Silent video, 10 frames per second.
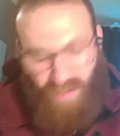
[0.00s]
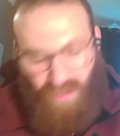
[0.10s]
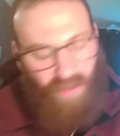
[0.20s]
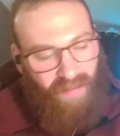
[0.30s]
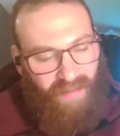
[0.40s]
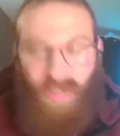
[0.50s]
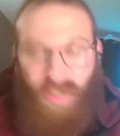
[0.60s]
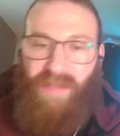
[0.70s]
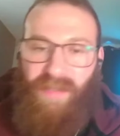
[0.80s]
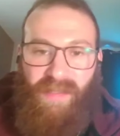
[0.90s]
the initial
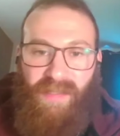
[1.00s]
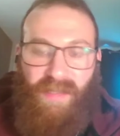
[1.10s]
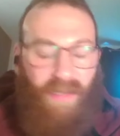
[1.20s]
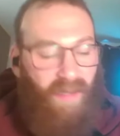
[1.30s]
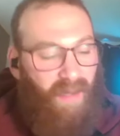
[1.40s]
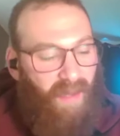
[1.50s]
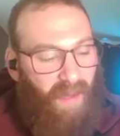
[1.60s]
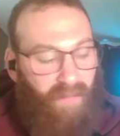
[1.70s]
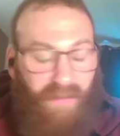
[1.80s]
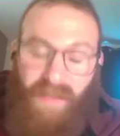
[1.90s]
conditions
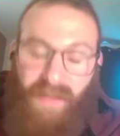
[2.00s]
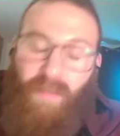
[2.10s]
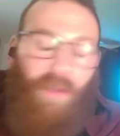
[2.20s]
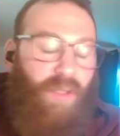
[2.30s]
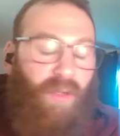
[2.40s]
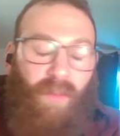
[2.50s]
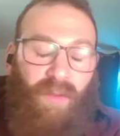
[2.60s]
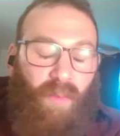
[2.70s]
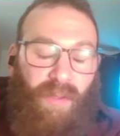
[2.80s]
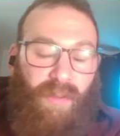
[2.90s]
of the phenomenological
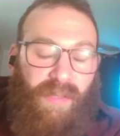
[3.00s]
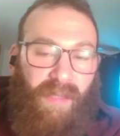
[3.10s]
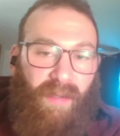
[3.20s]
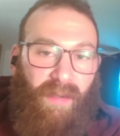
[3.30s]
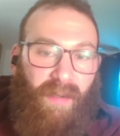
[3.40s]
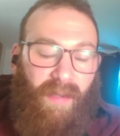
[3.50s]
model we're using